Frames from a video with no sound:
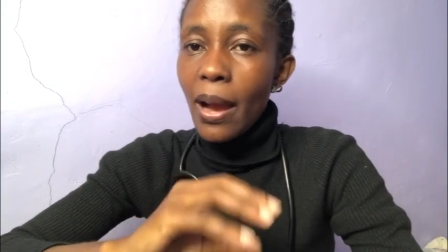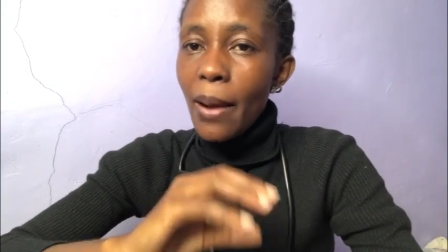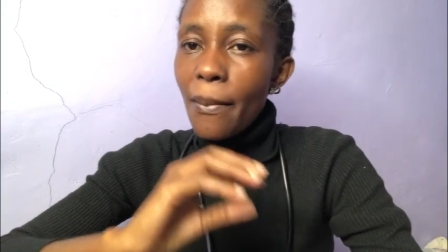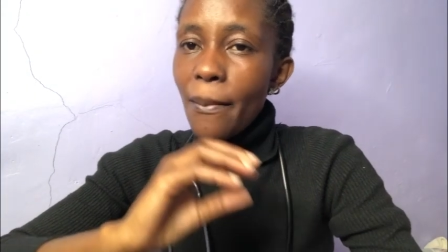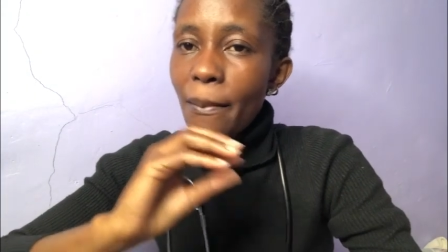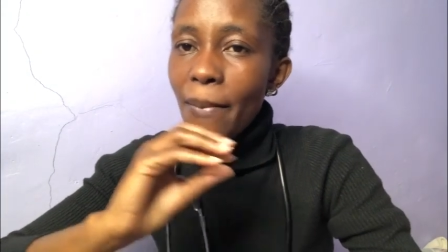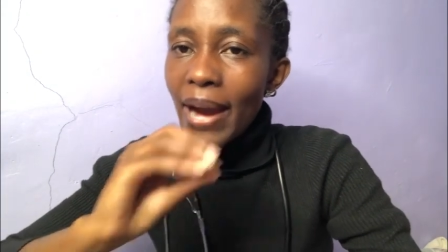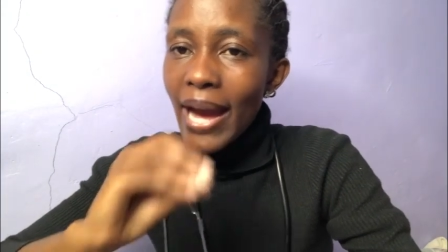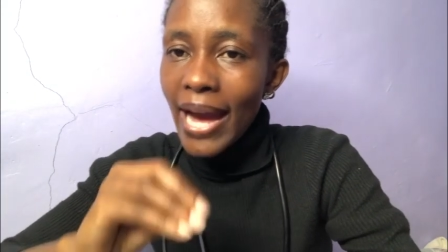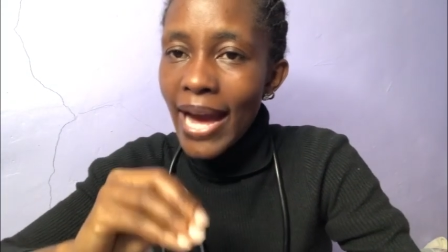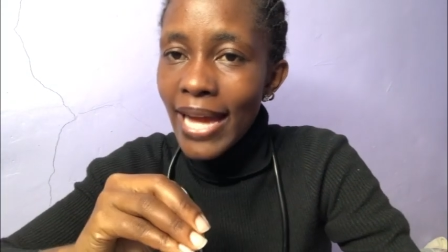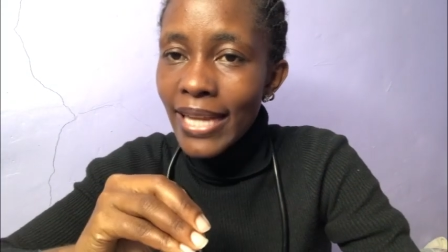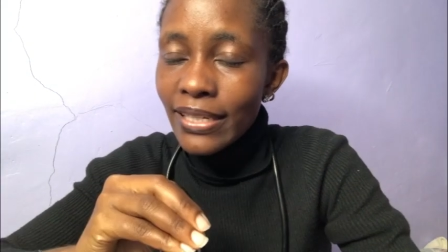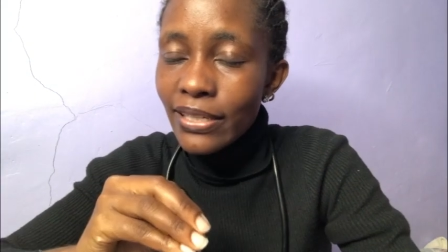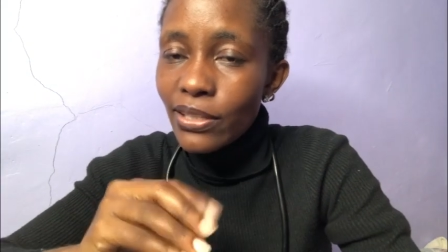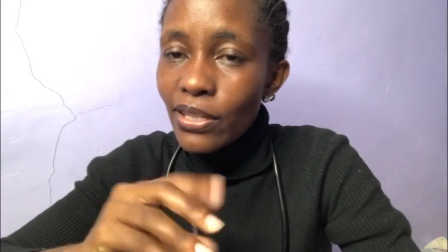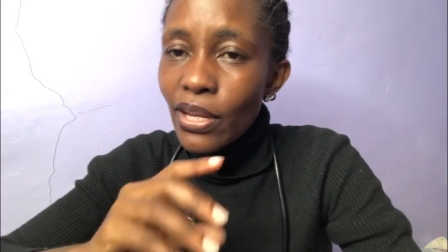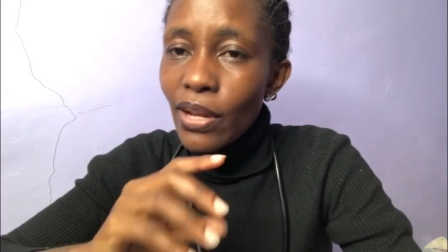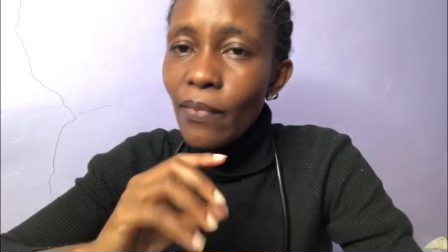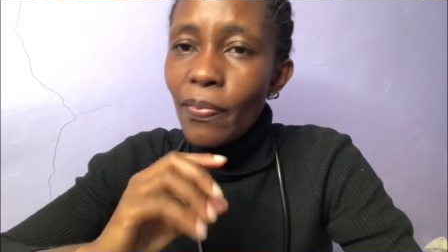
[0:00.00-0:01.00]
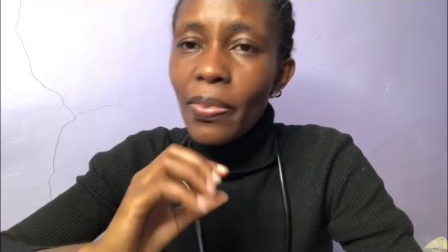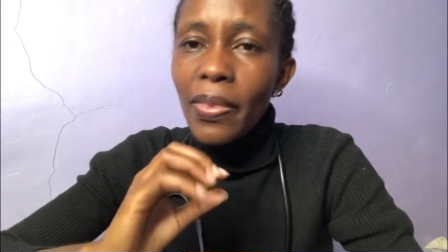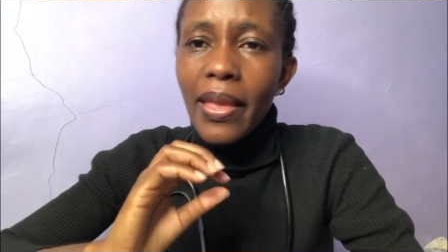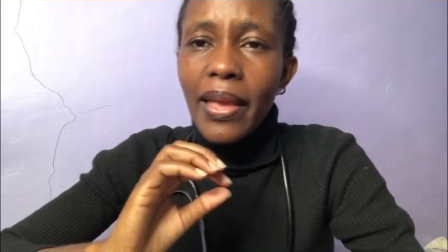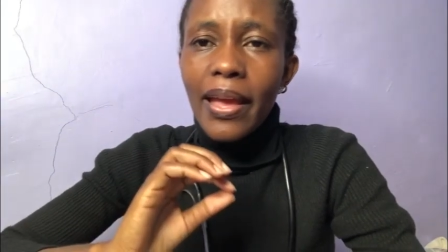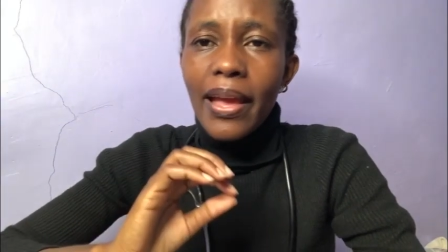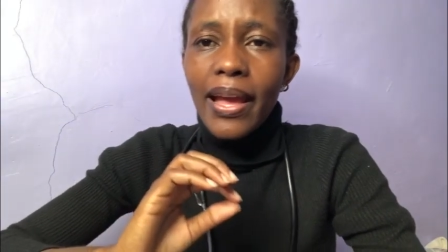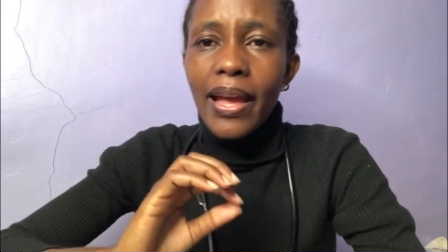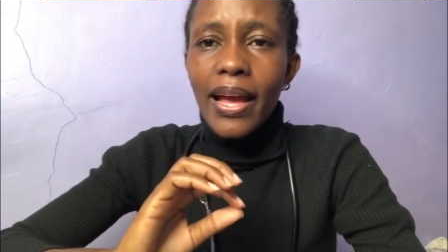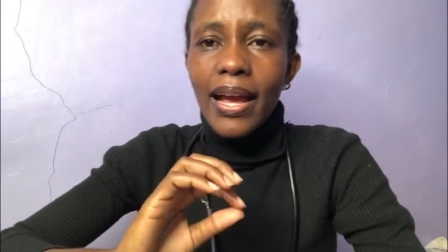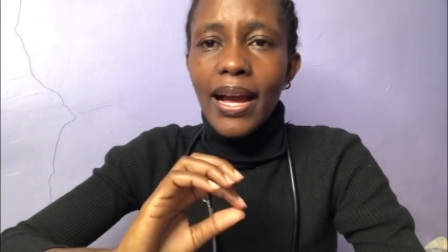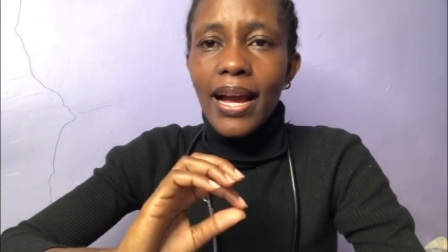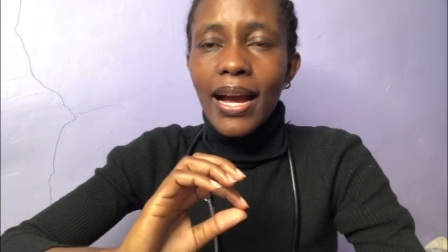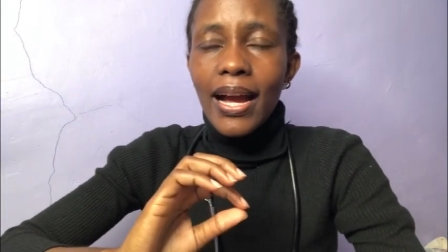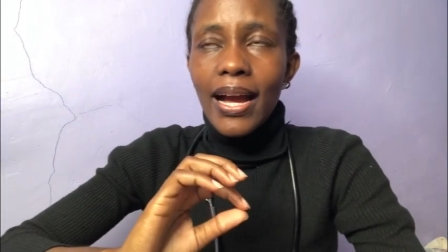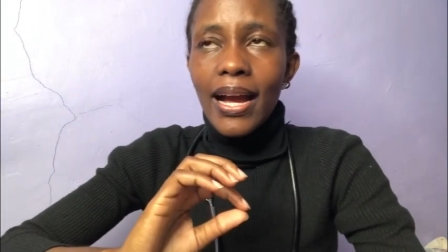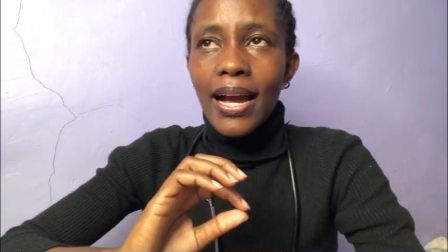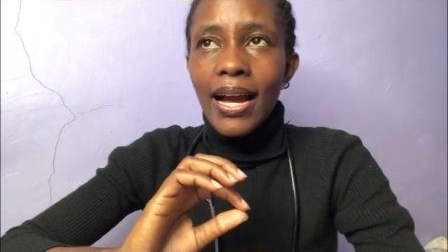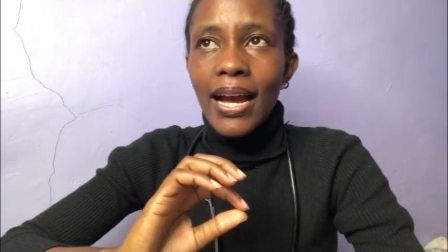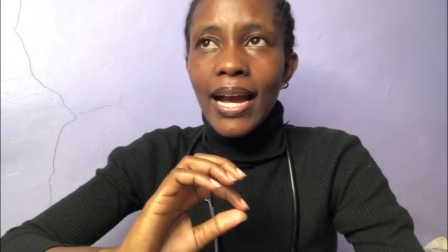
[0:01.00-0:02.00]
But
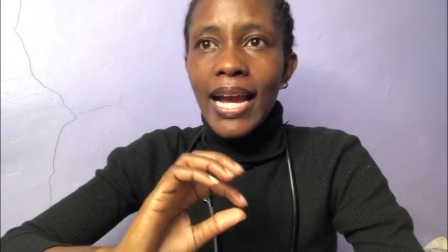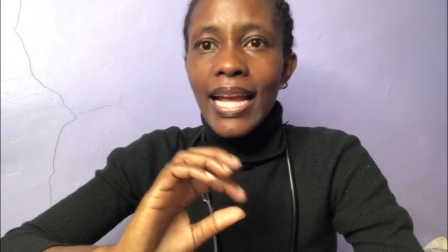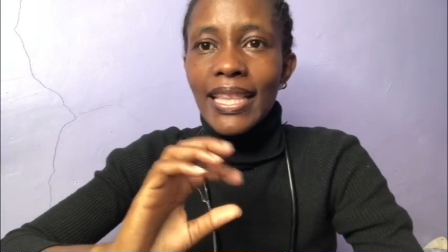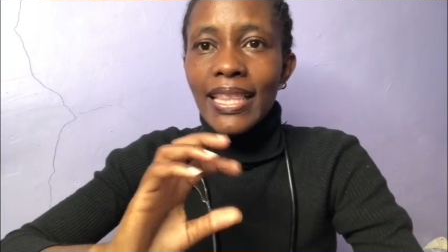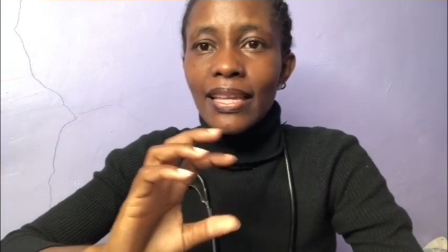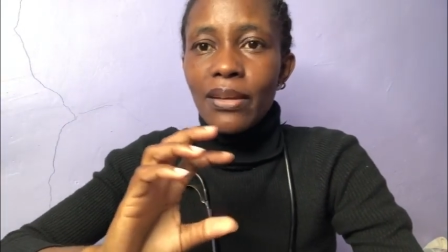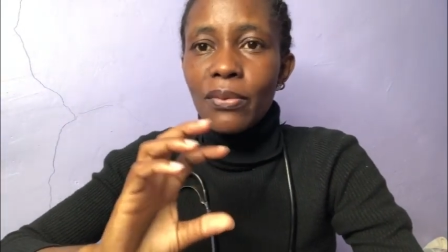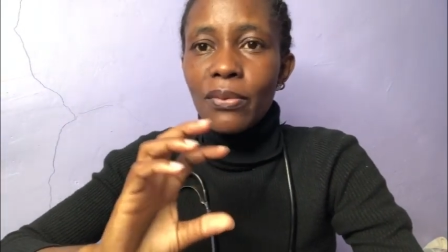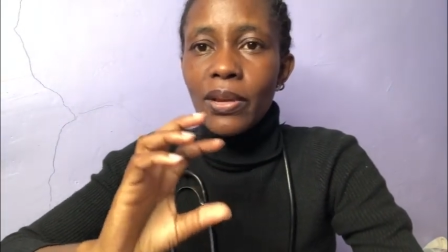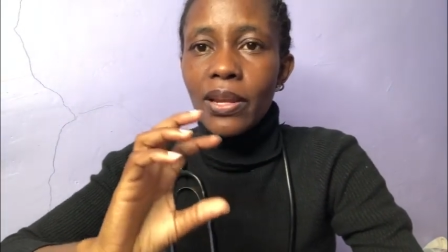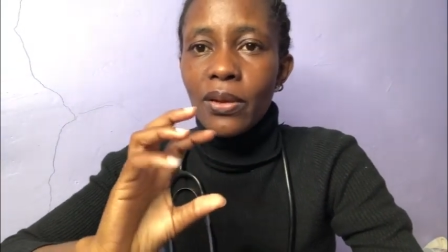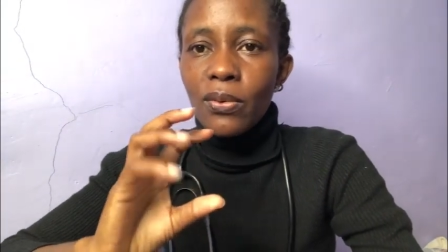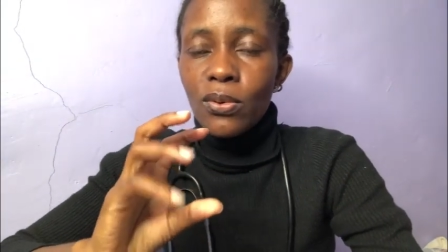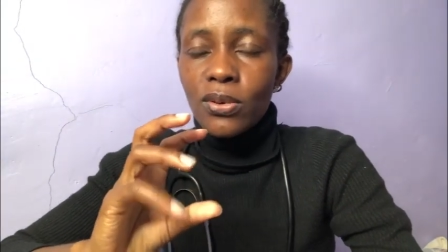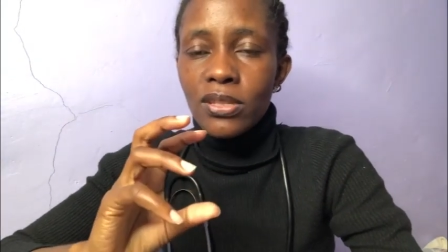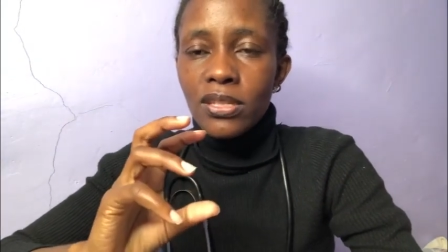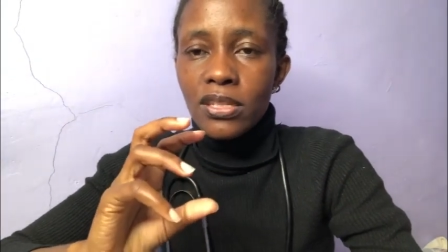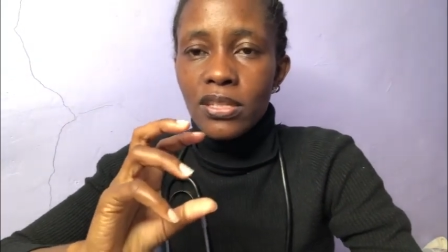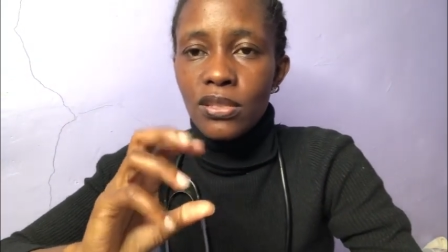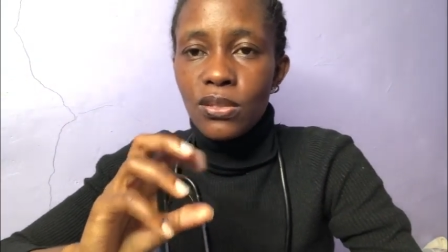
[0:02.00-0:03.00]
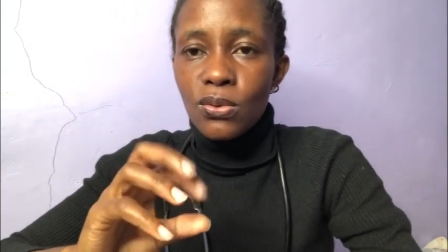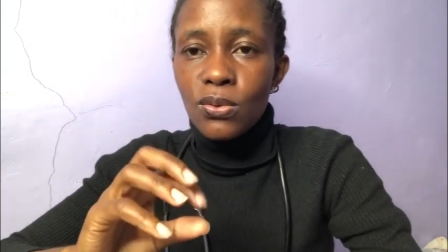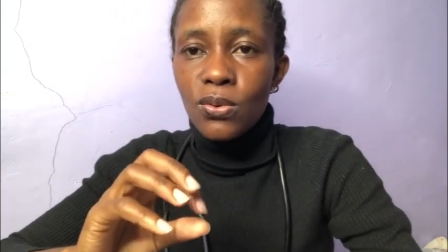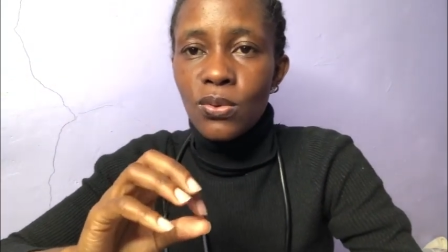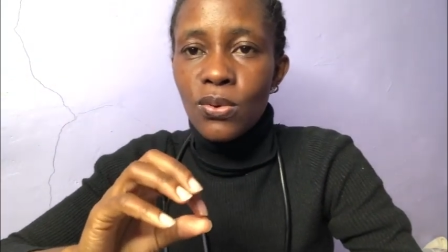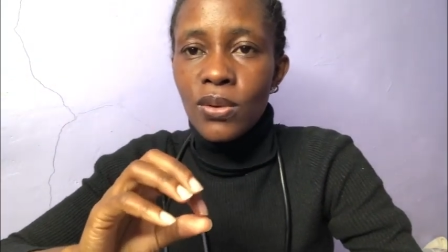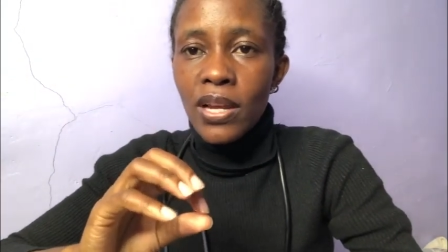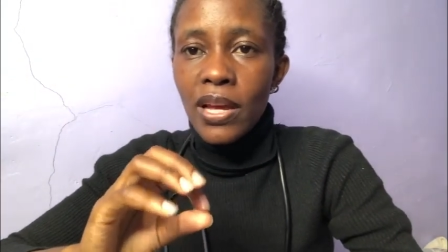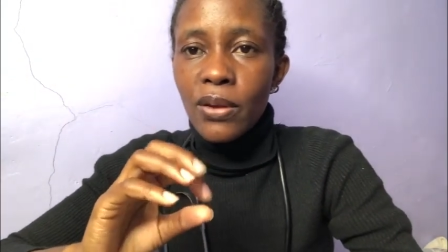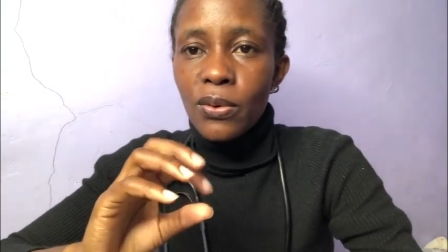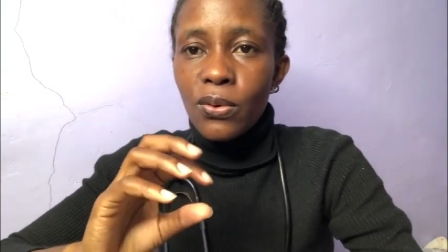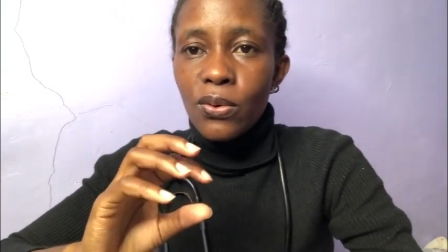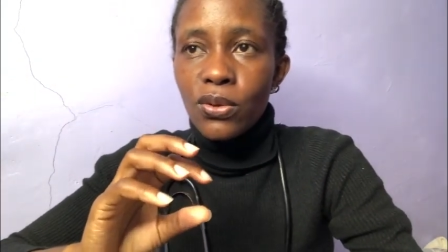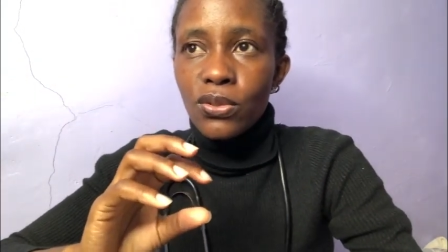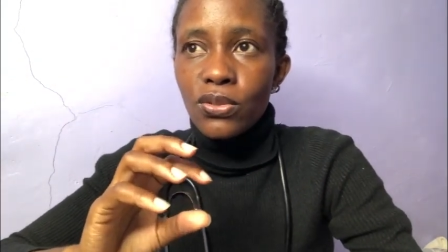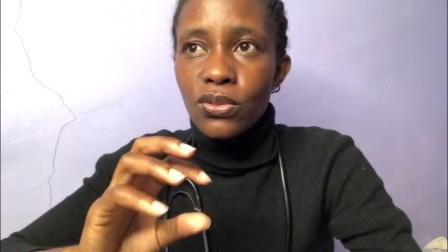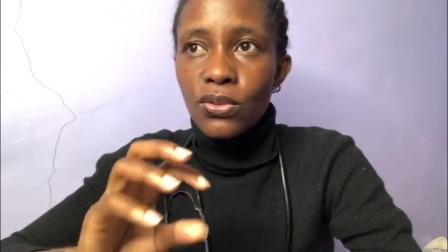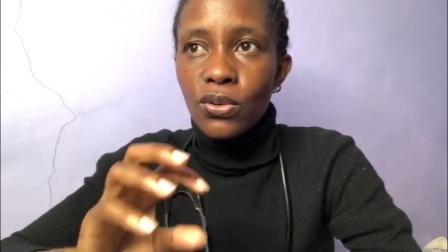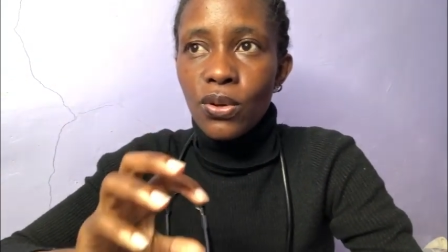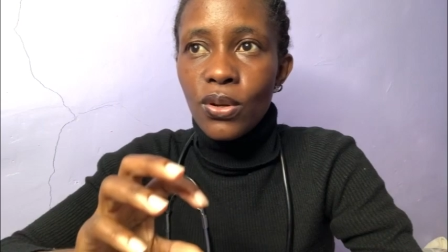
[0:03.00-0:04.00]
I think when I was in school, I was
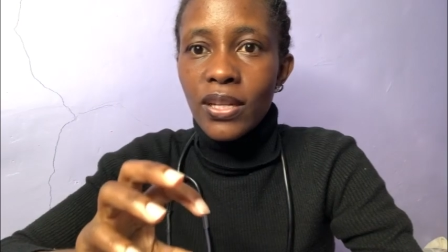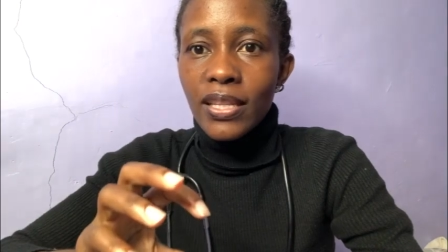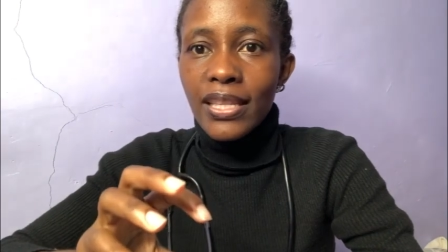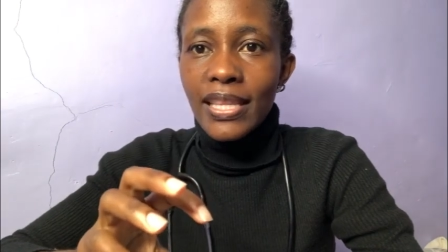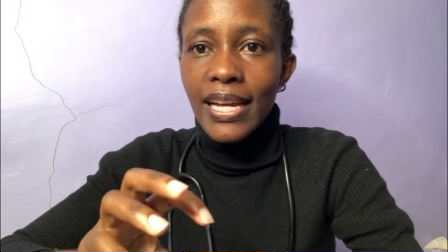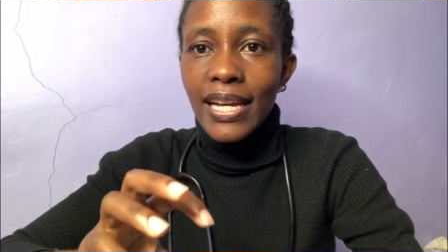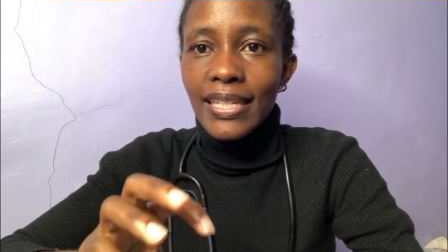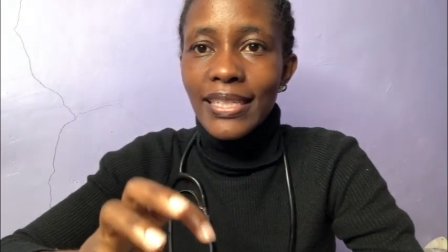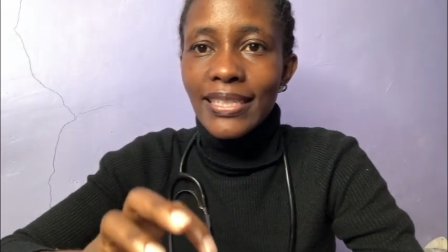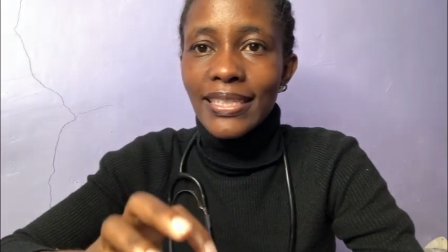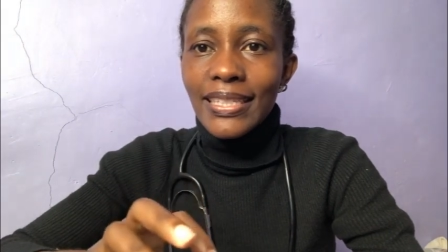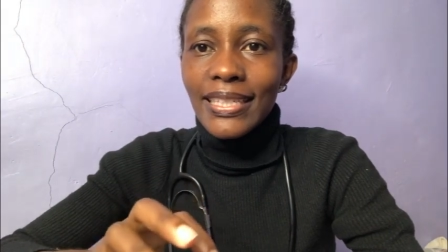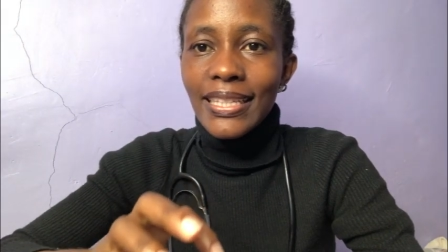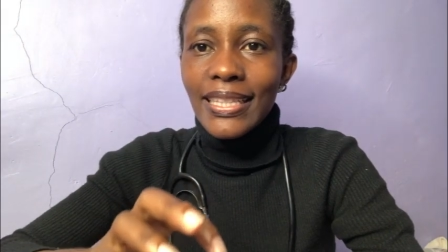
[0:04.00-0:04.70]
told that